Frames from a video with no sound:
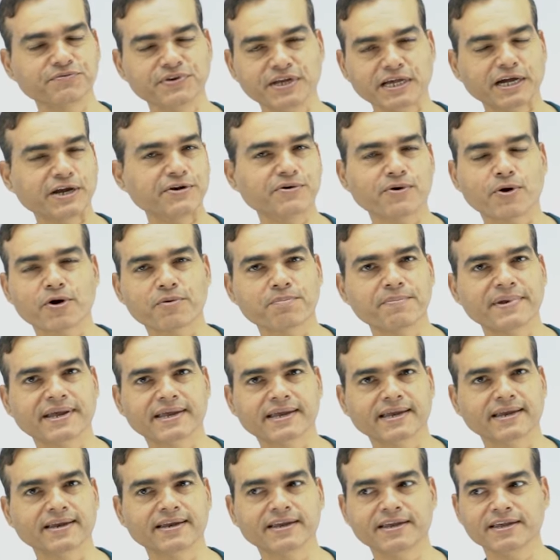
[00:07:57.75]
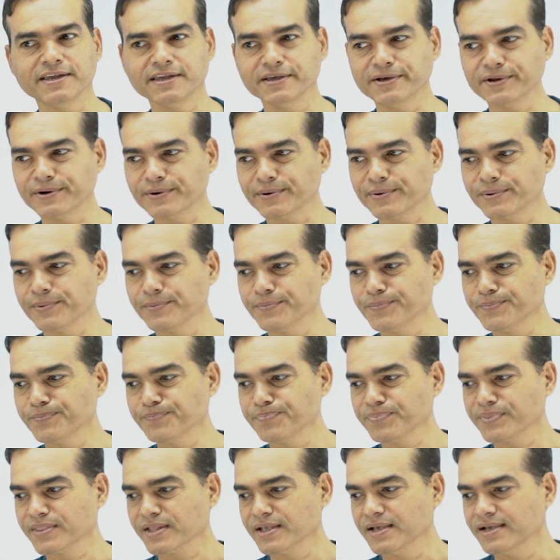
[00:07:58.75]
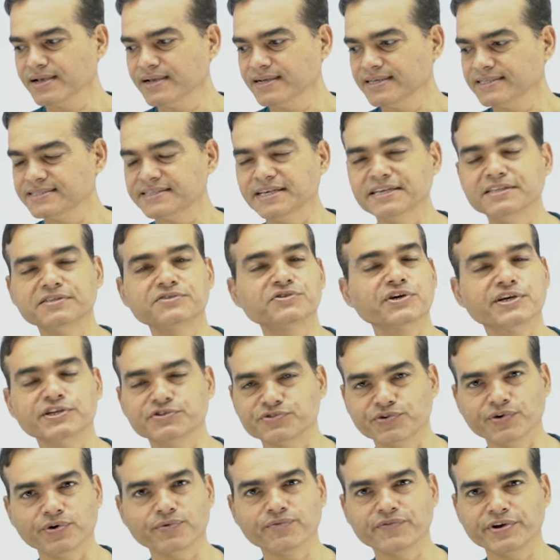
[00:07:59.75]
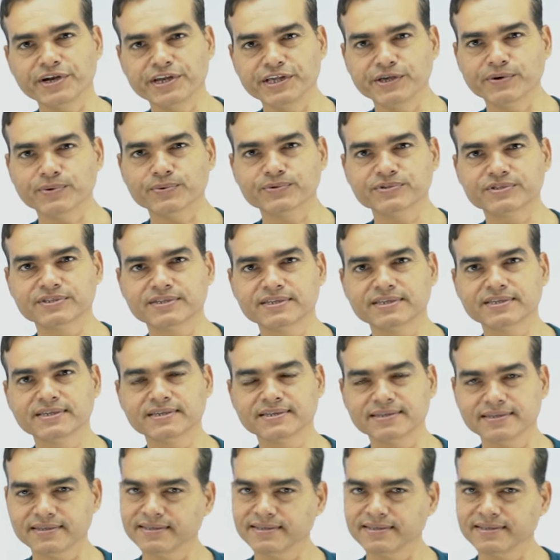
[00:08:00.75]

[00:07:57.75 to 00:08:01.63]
We are not making here sensational videos.